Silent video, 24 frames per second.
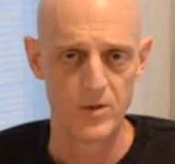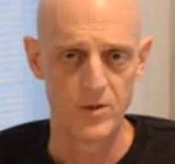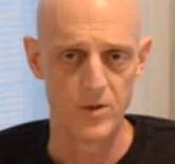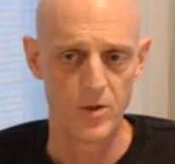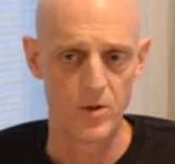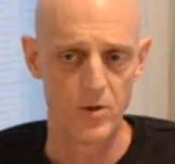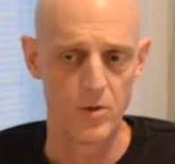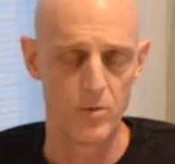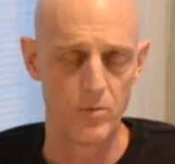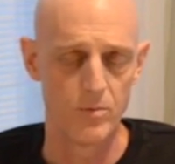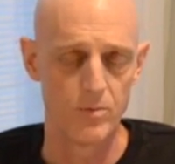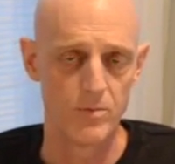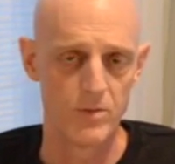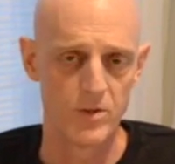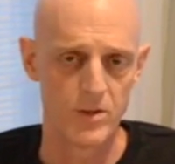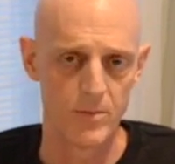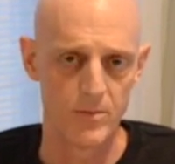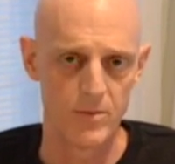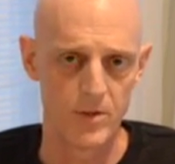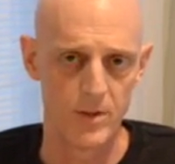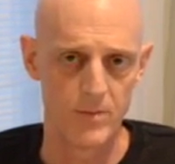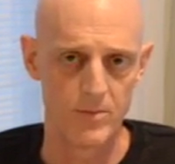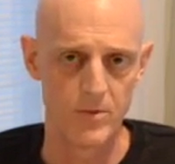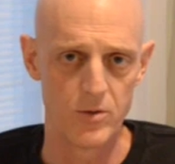So
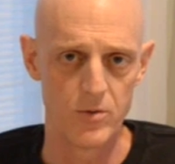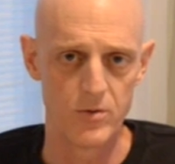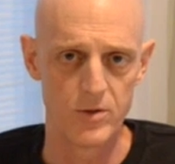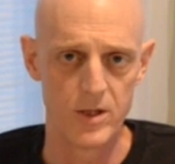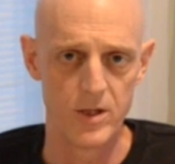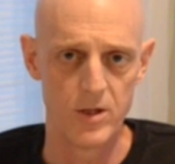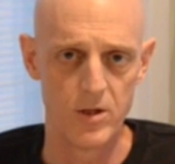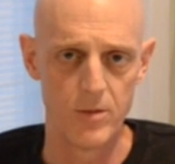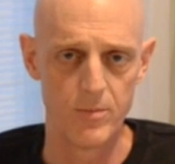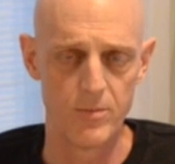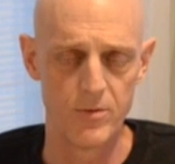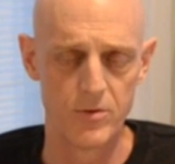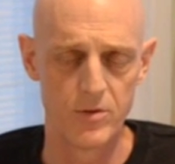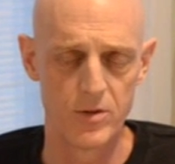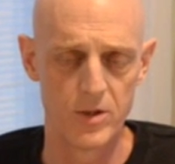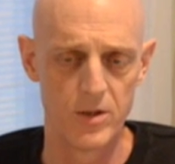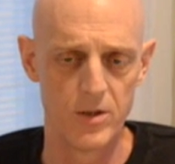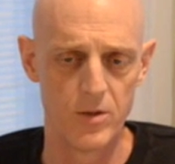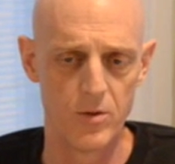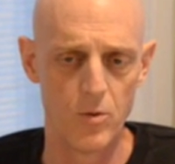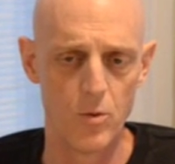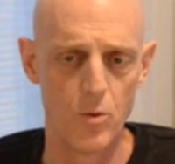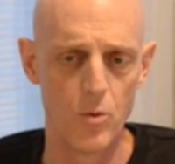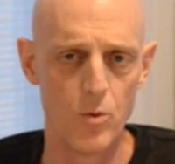sometimes those help. There's
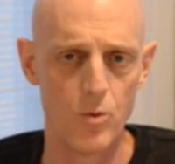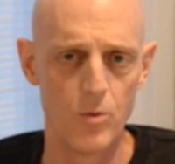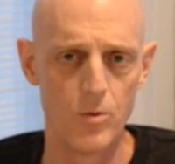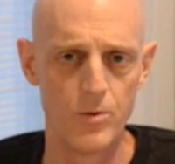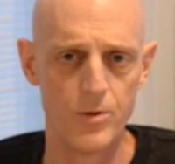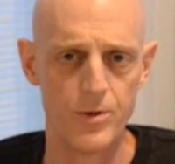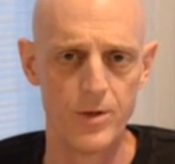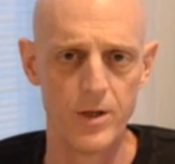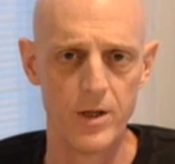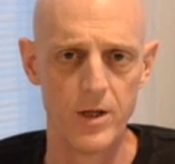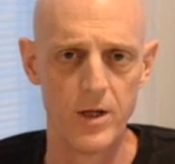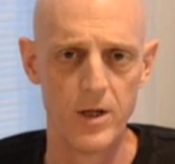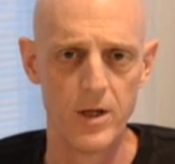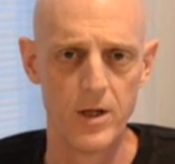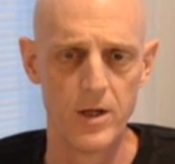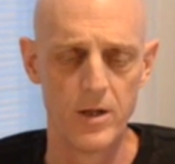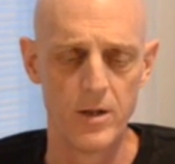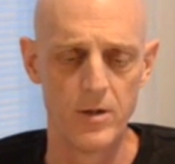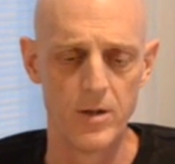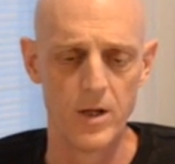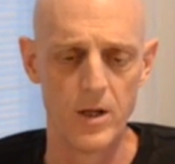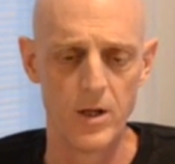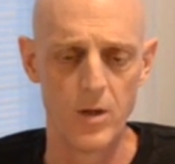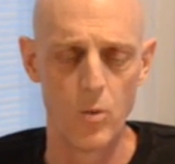an old
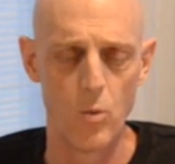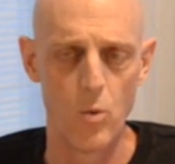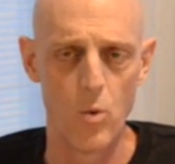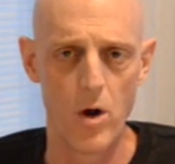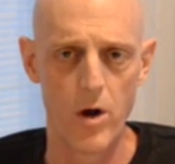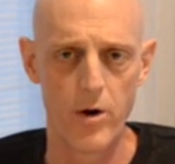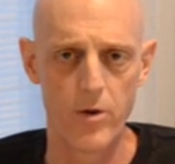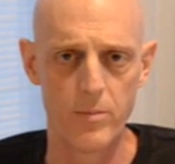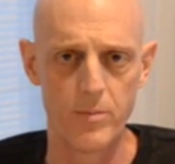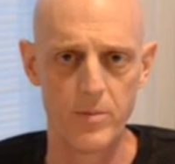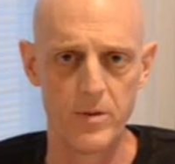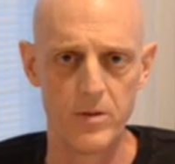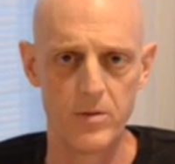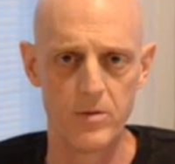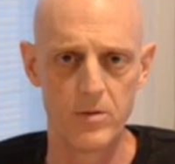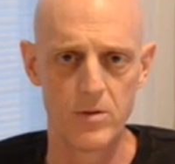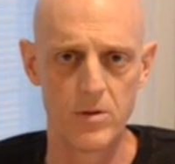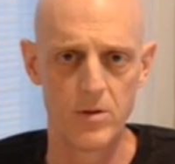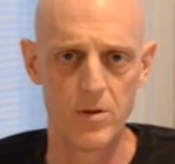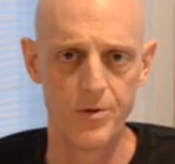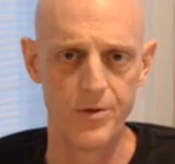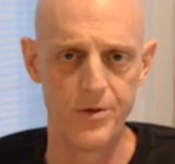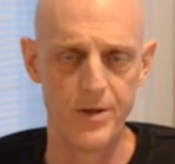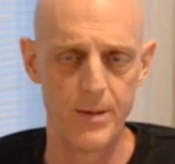uh, water pill
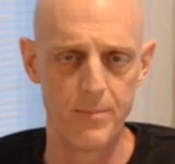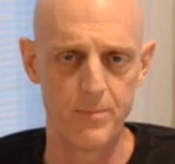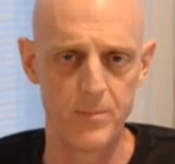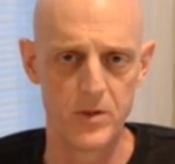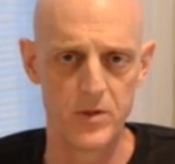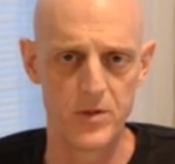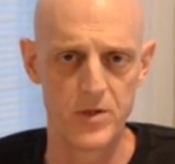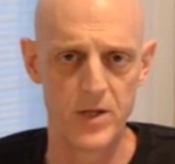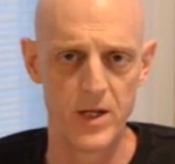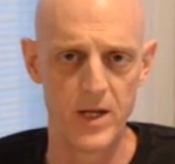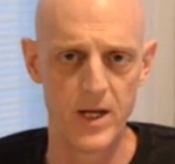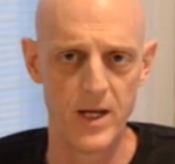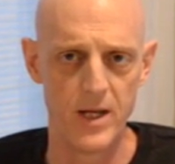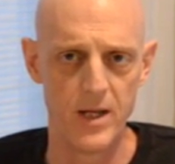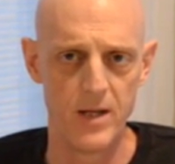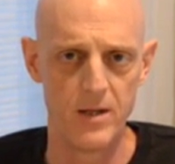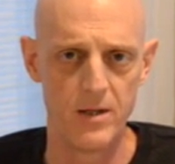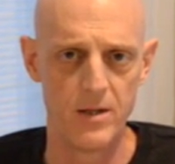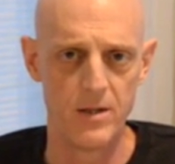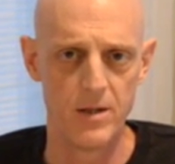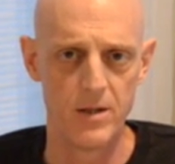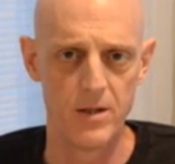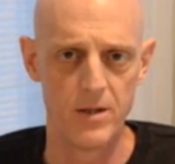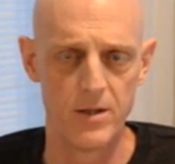called
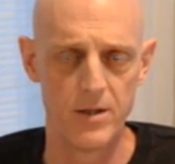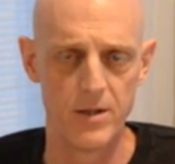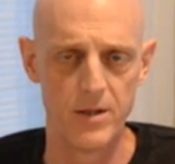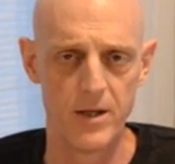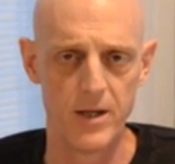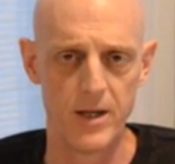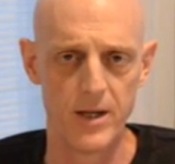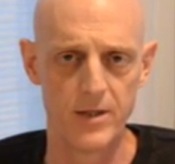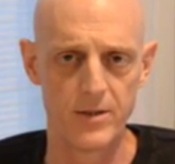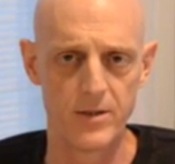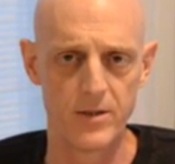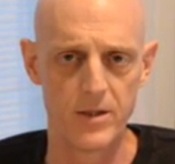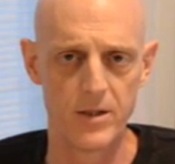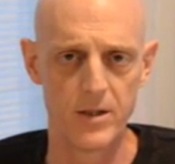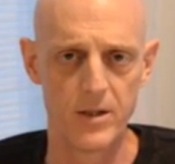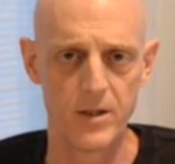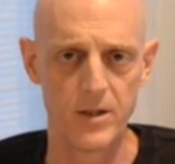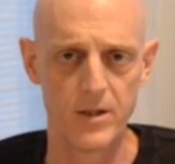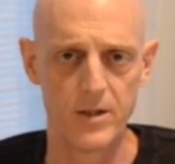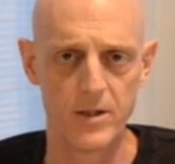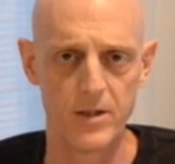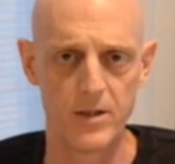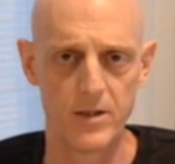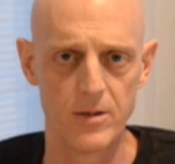neptazane that
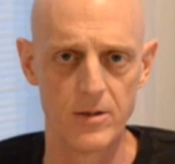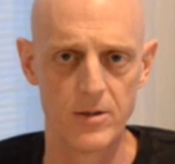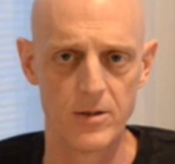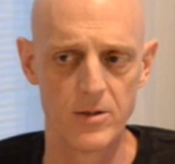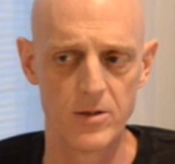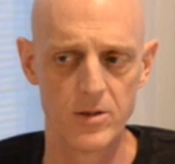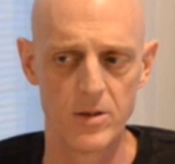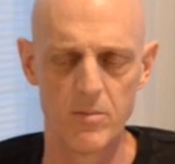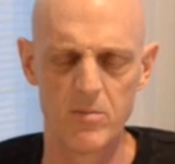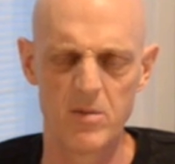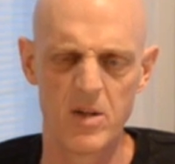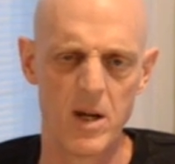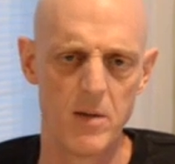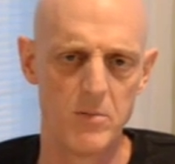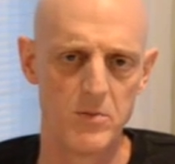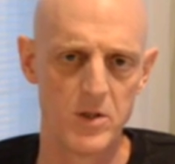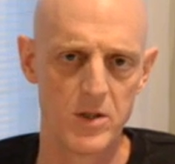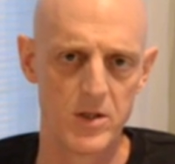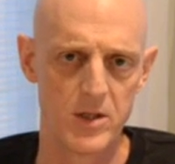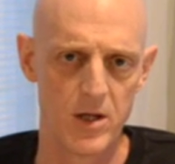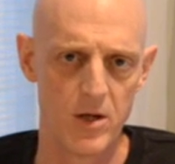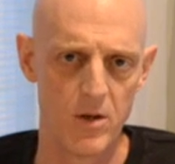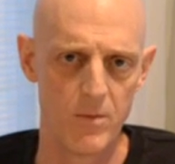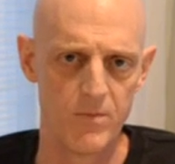uh, sometimes
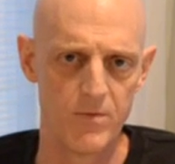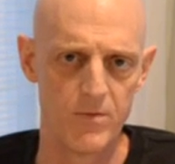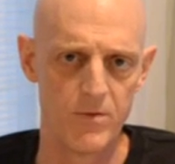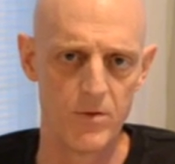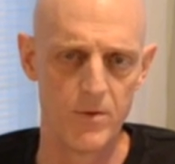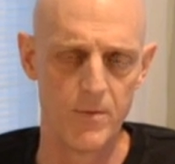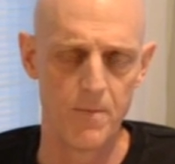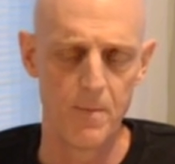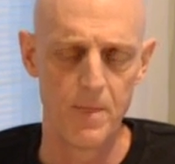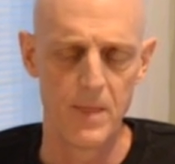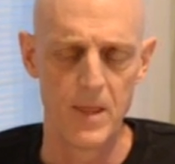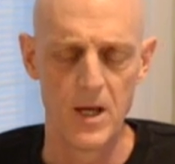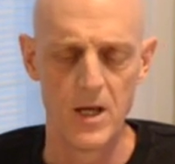is helpful.